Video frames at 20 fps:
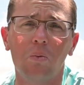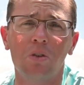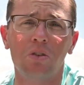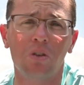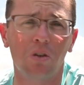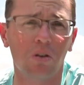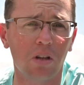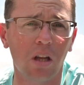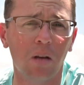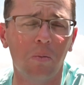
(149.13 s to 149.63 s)

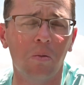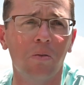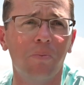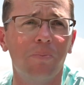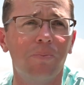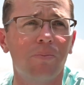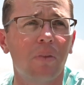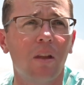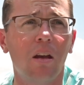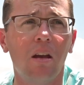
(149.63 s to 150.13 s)
return label,
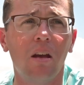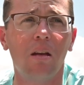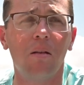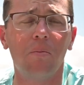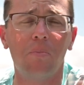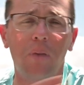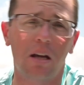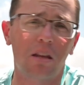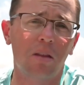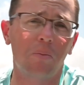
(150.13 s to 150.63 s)

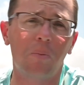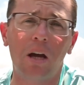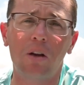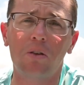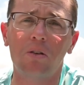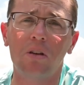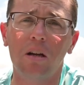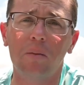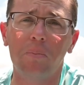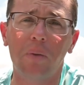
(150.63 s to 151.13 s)
packed the
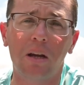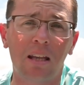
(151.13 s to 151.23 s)
battery up.